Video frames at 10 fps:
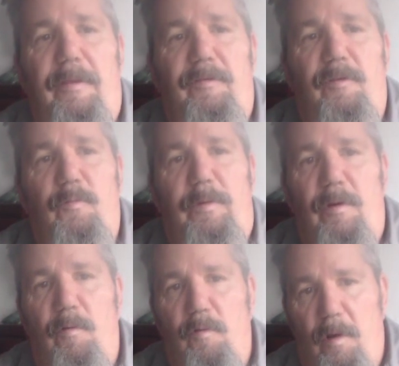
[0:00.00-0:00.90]
And since we
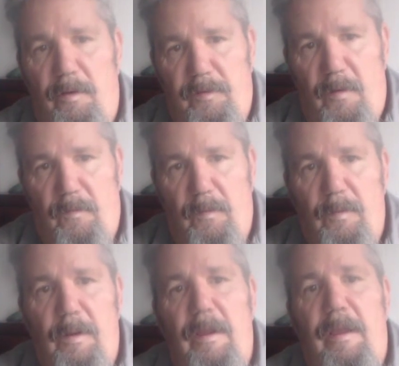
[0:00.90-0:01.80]
don't cross over,
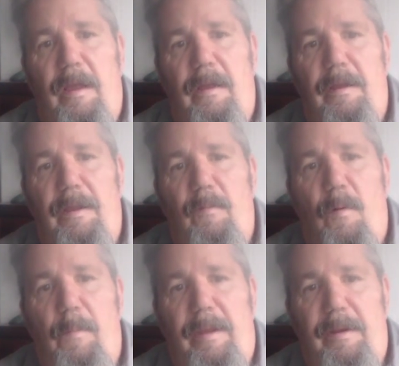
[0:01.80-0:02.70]
it
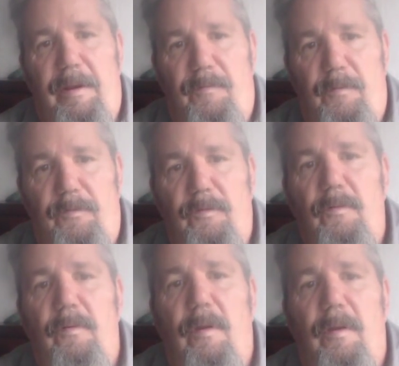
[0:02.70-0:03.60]
won't make a difference.
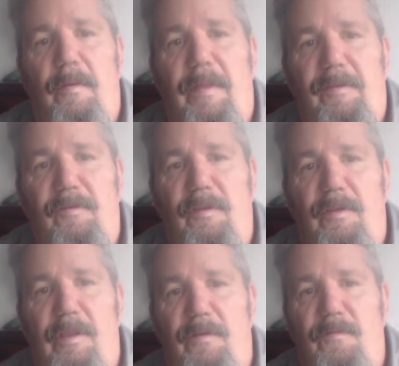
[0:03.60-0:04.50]
That's
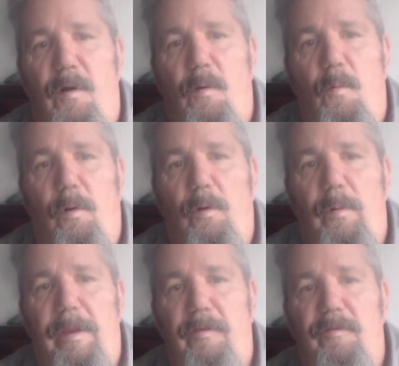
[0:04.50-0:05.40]
the default work
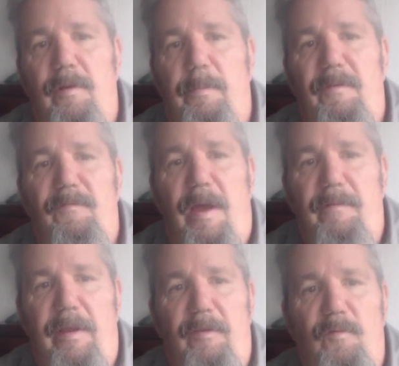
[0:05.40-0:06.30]
week is going to be
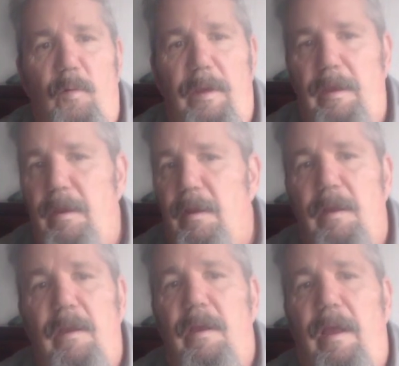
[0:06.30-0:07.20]
5 days a week,
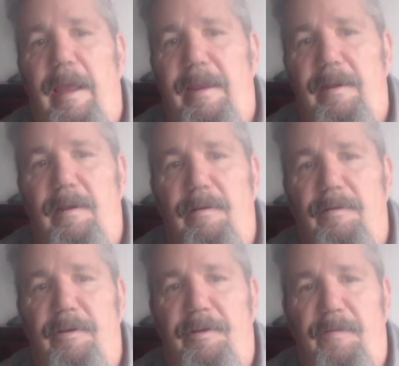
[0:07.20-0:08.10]
8
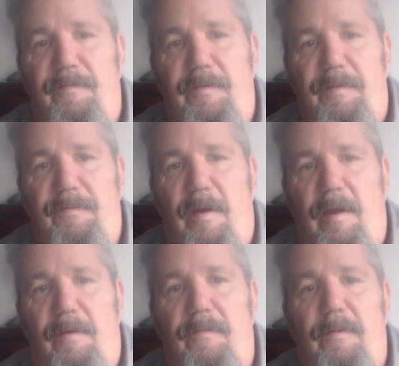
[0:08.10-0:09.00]
to
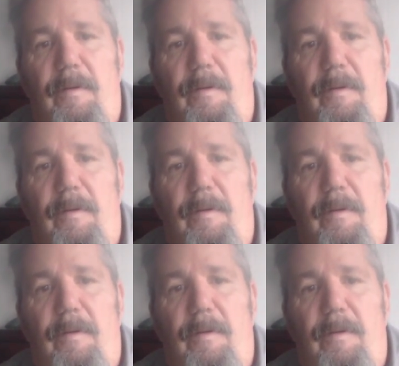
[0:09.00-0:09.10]
10:55.